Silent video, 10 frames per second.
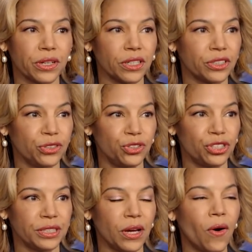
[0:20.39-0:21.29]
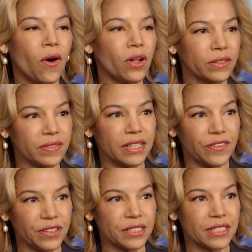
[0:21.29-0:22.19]
conclusion. All of the
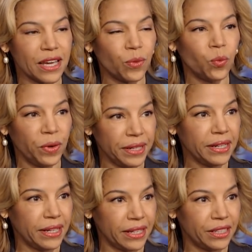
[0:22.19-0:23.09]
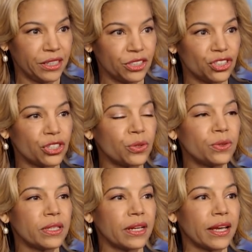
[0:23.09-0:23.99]
evidence that went in
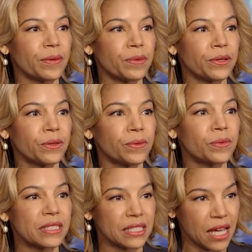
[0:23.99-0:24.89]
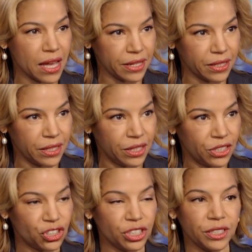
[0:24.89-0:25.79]
showed that Amber was lying.
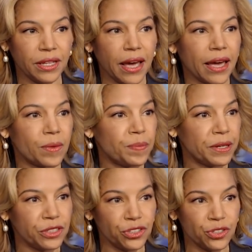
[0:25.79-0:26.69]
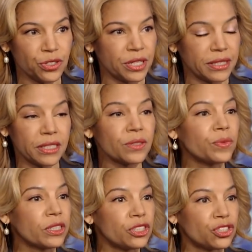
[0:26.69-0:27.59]
She had pictures that
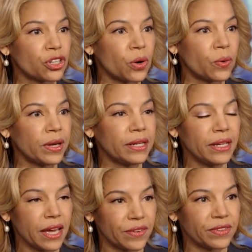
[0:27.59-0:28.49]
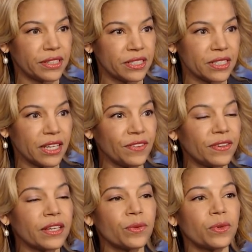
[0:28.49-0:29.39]
didn't really show any evidence if
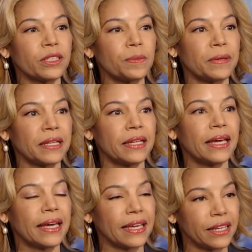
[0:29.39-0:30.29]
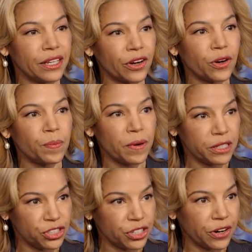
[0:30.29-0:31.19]
he had really been hitting her,
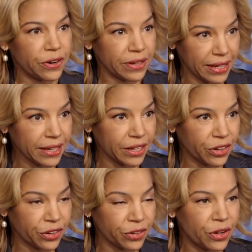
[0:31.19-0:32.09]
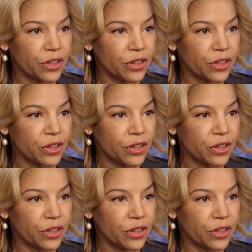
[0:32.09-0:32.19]
punching her, kicking her